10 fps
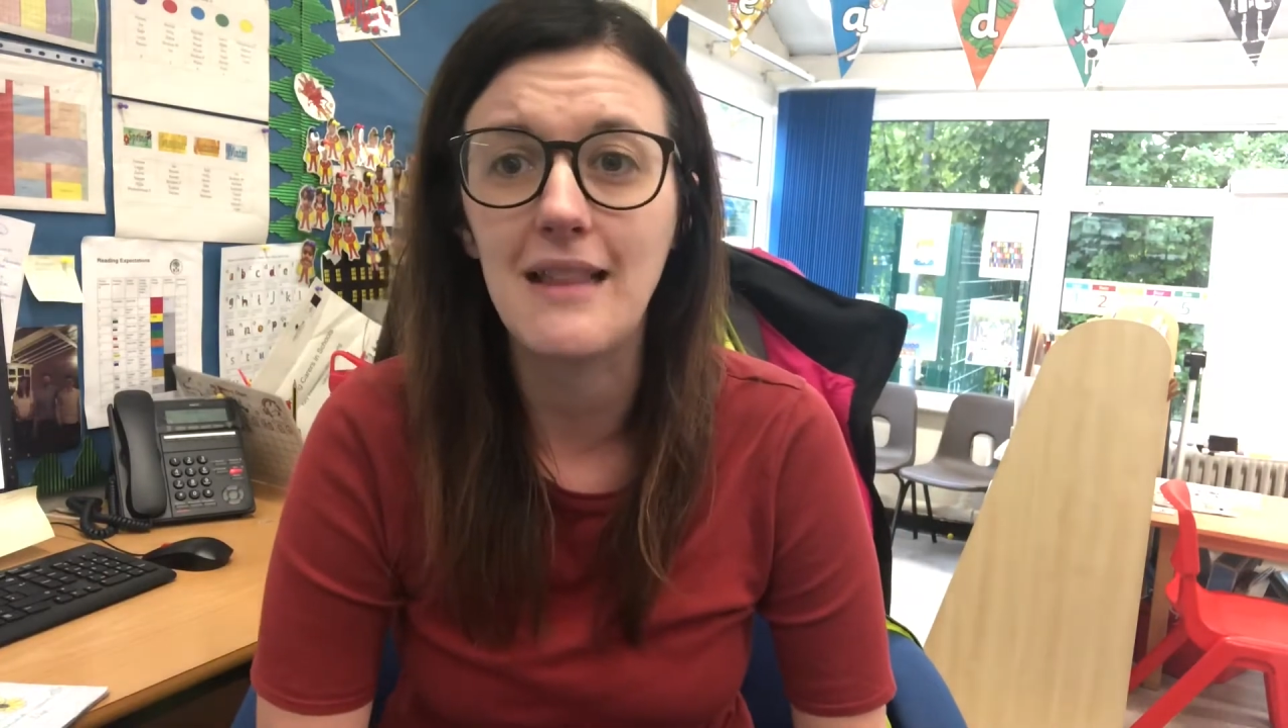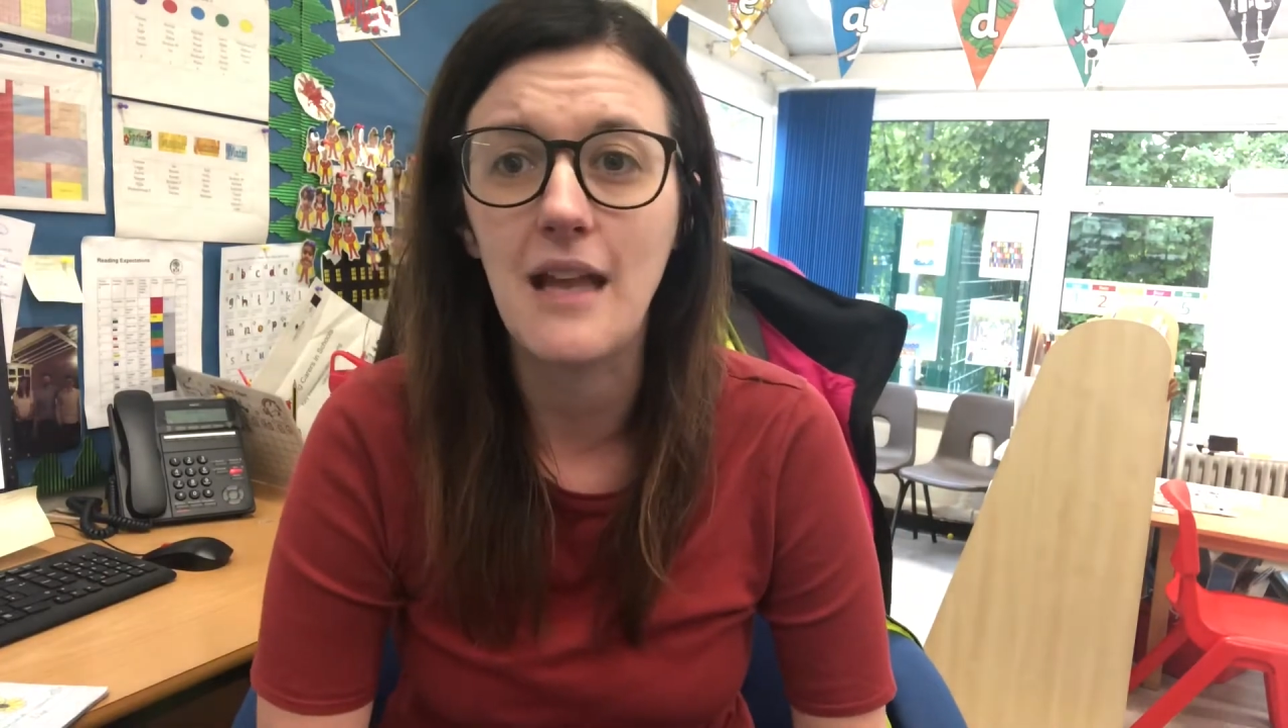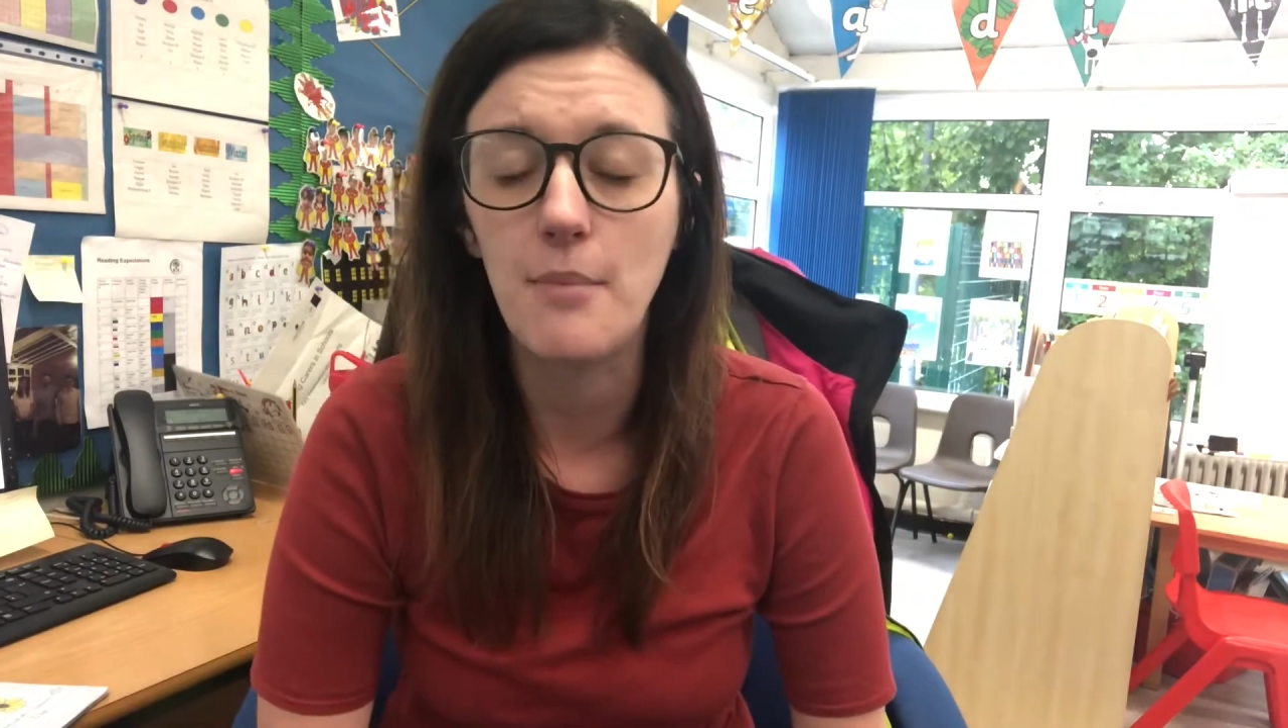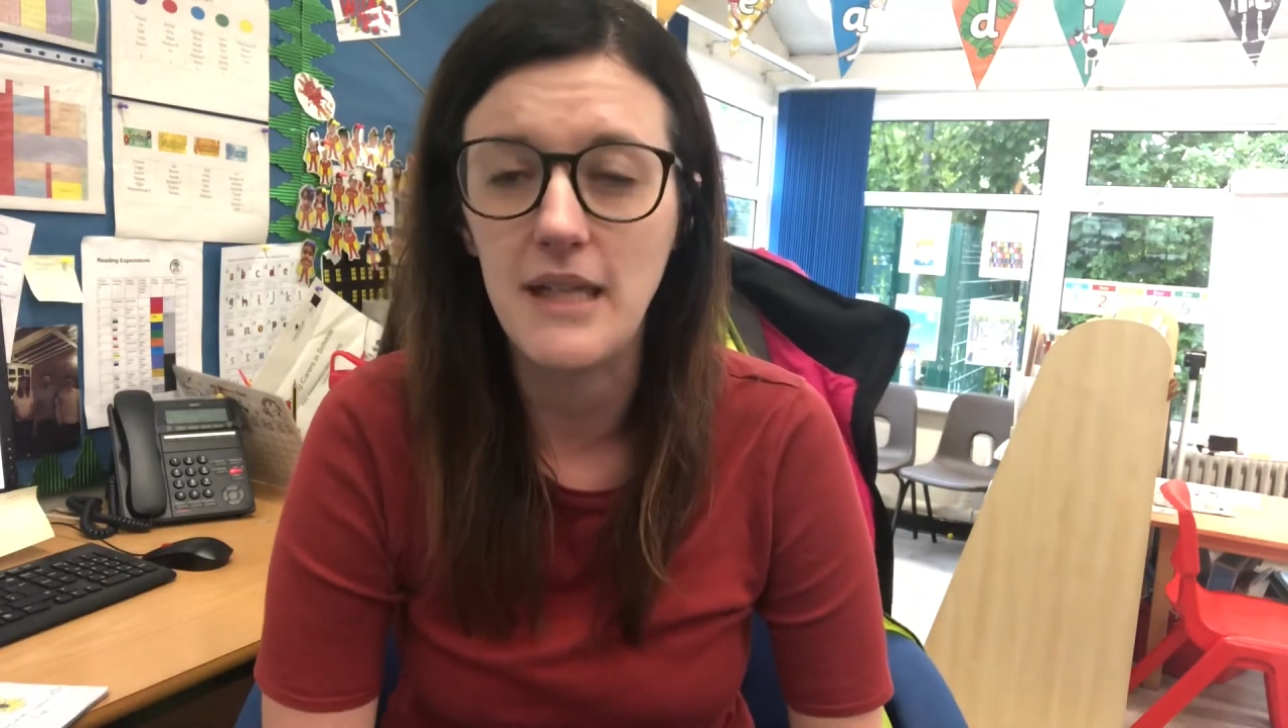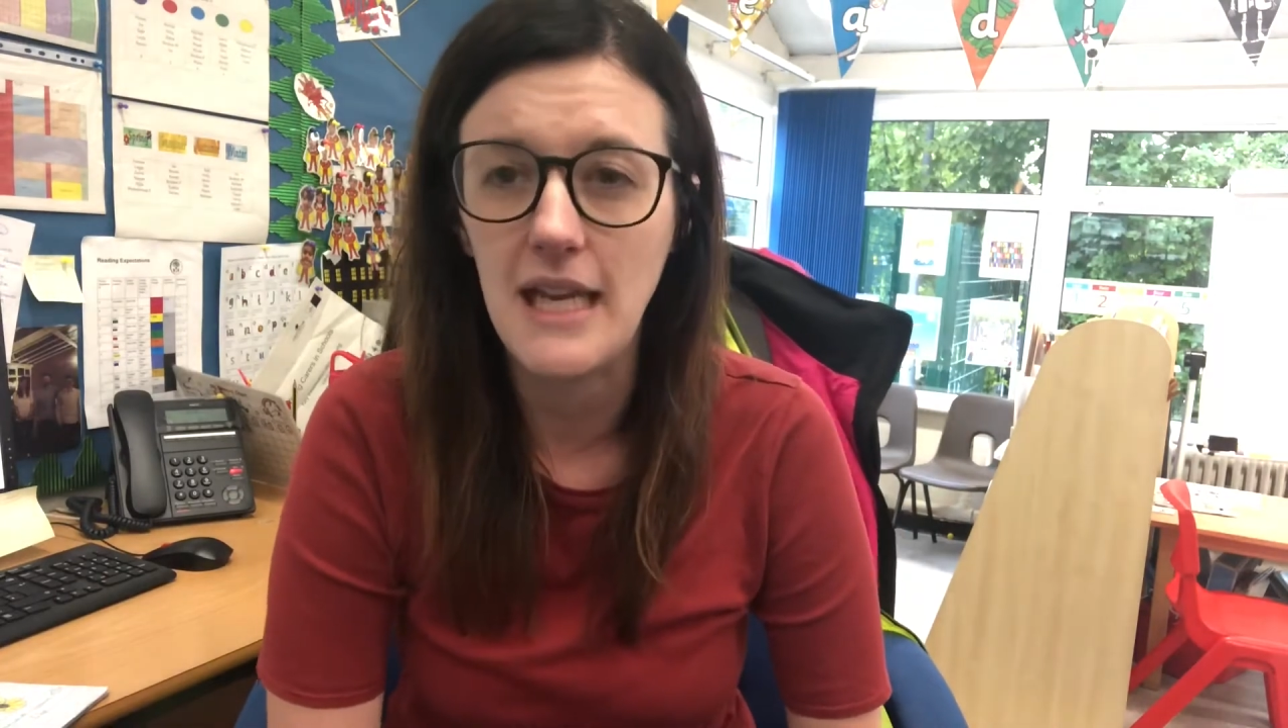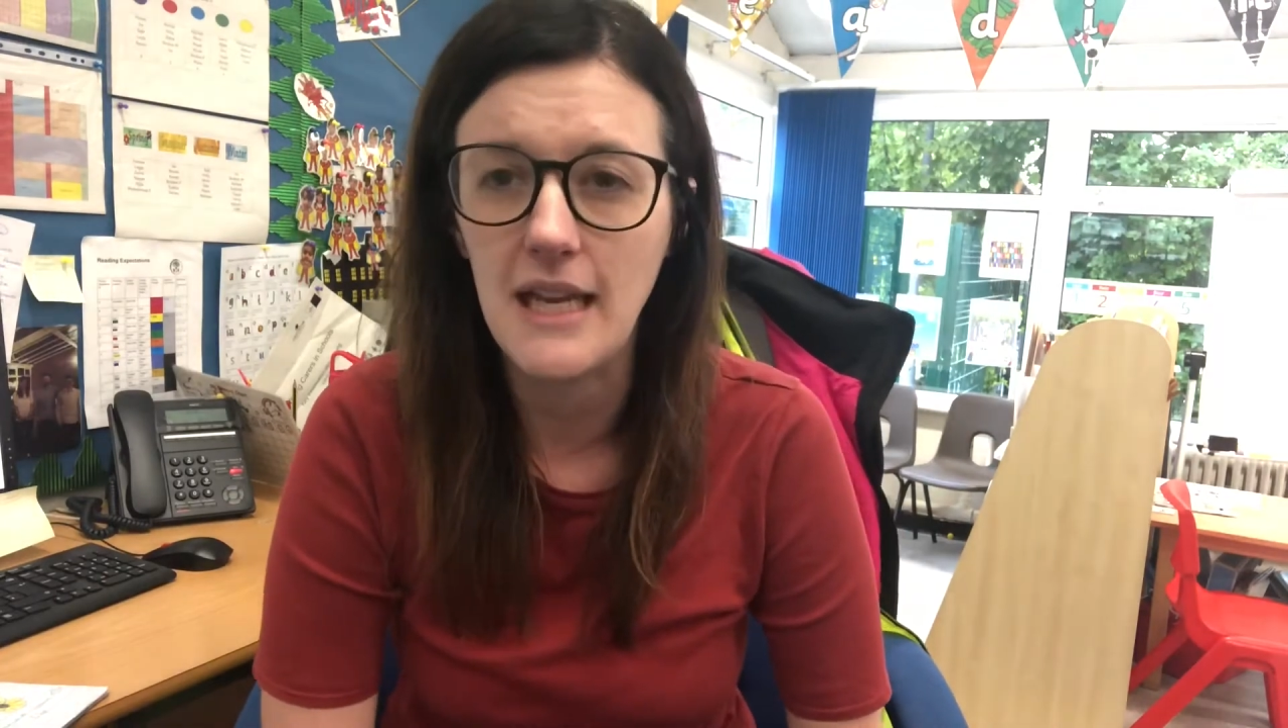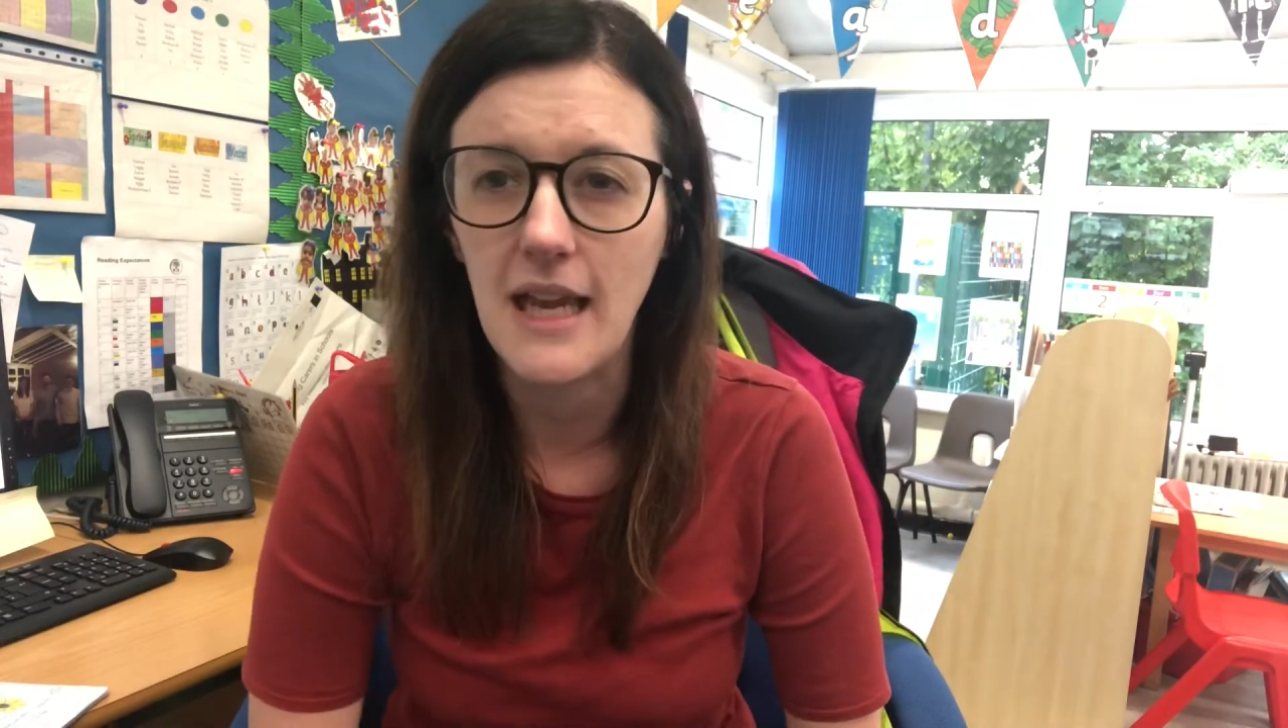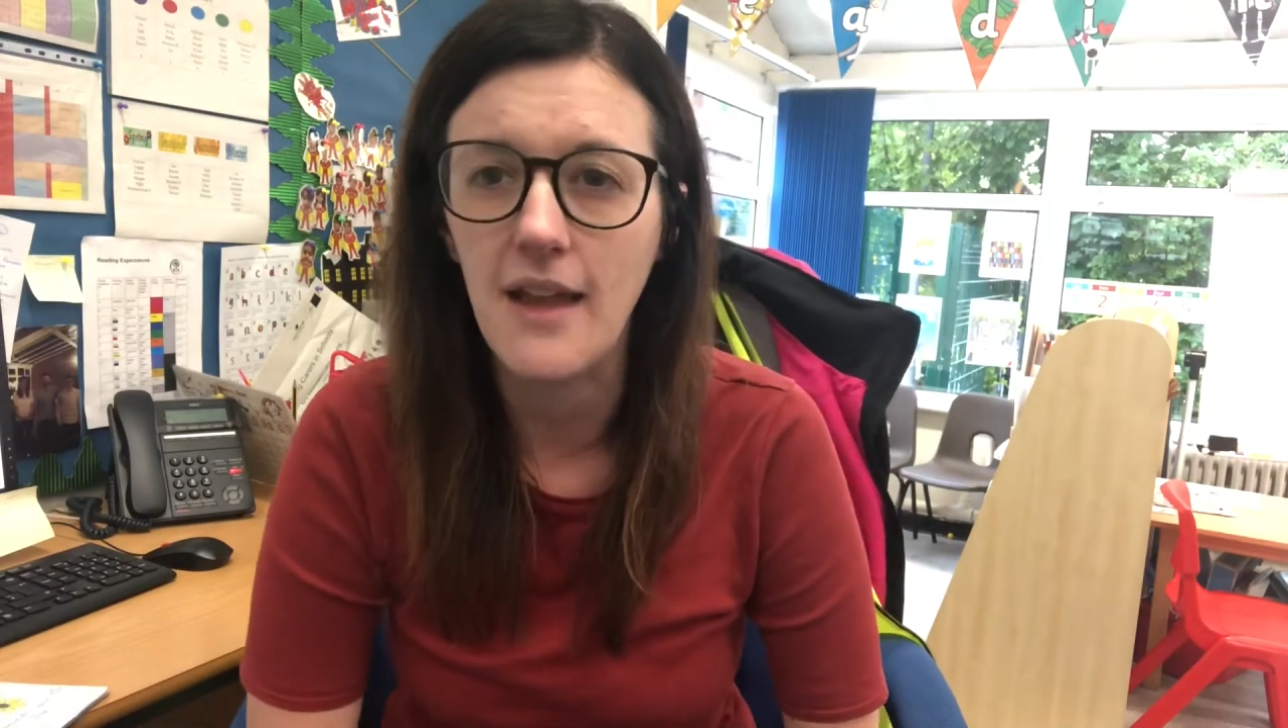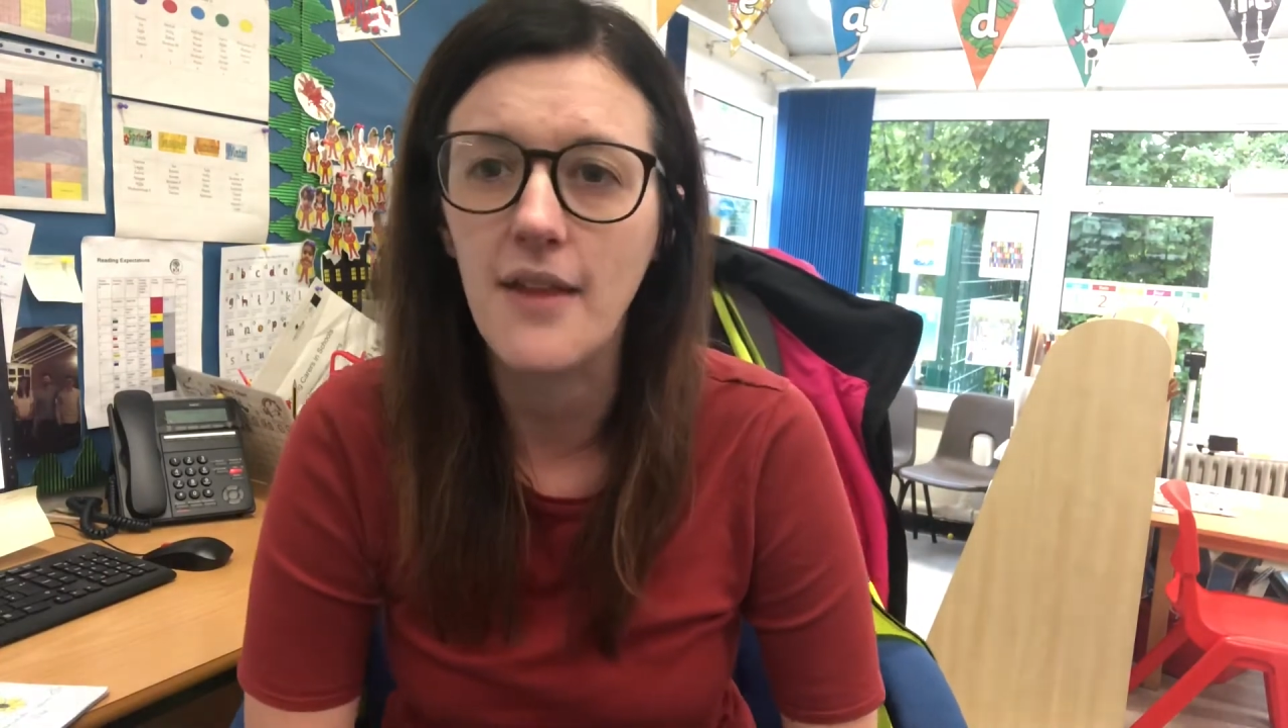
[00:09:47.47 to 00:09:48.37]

their PE kit.